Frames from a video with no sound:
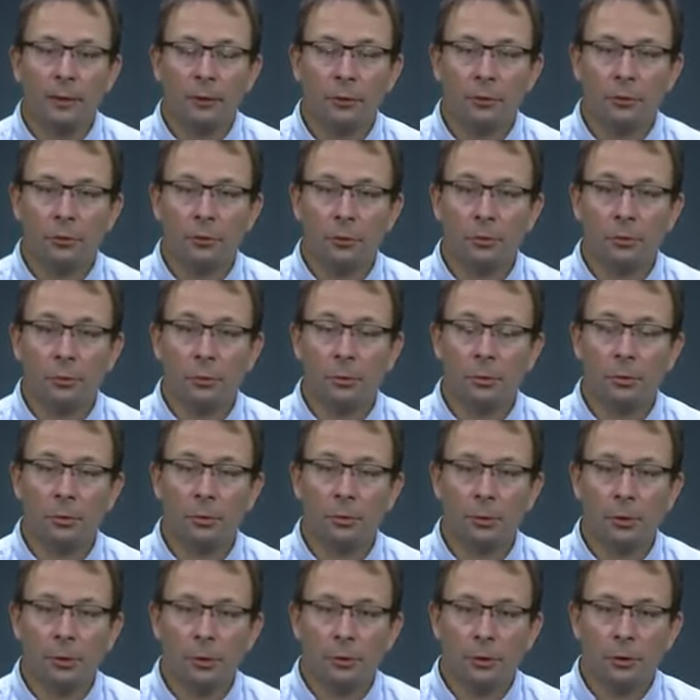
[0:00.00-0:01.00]
to
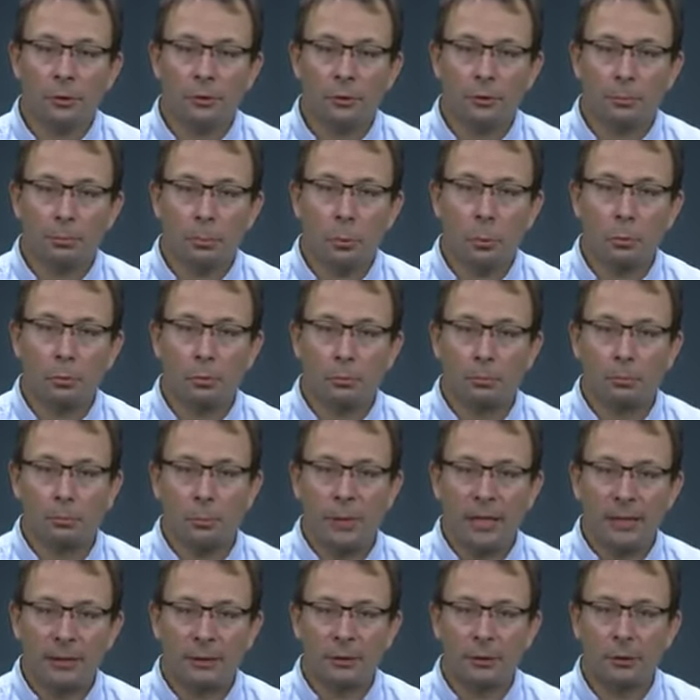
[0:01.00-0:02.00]
support
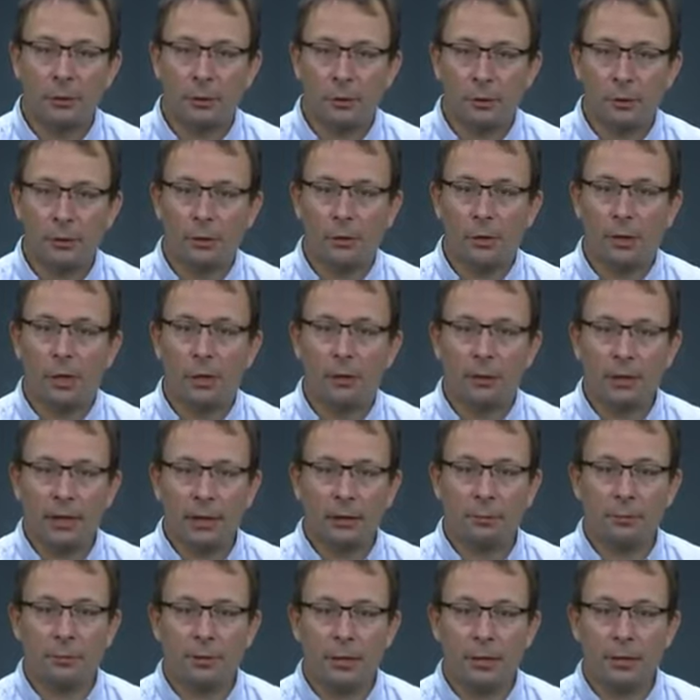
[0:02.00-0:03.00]
practical on the ground
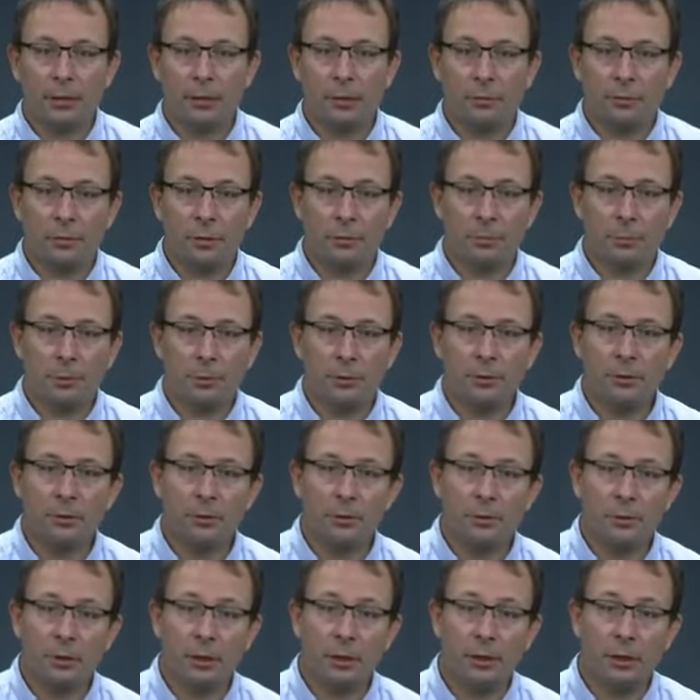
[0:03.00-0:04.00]
adaptation
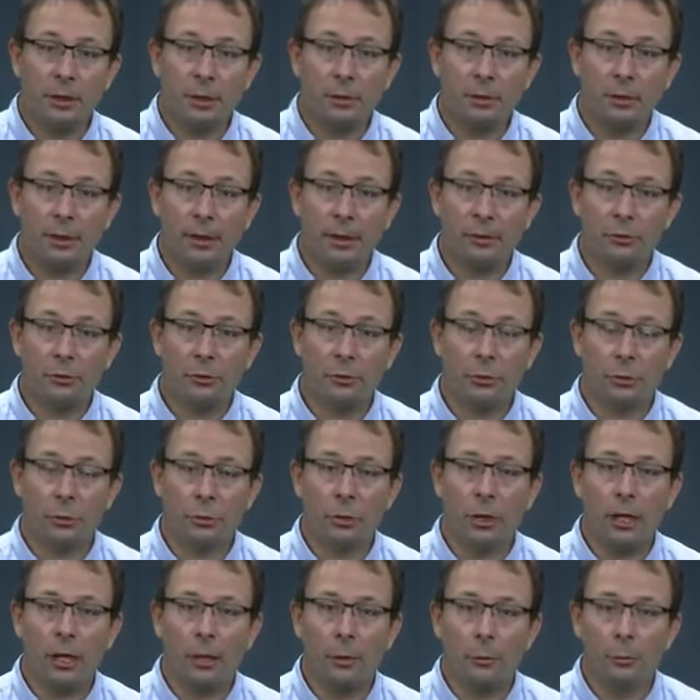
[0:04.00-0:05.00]
responses. And I'll get to
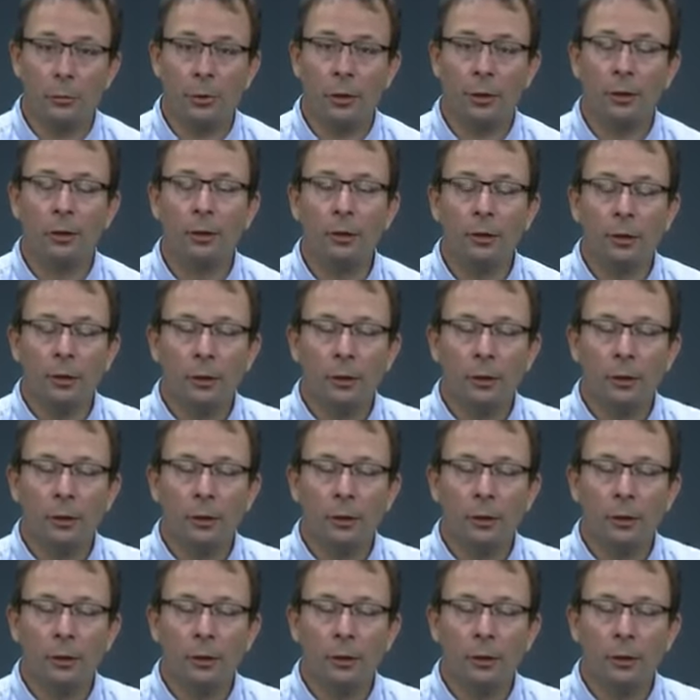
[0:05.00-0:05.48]
how we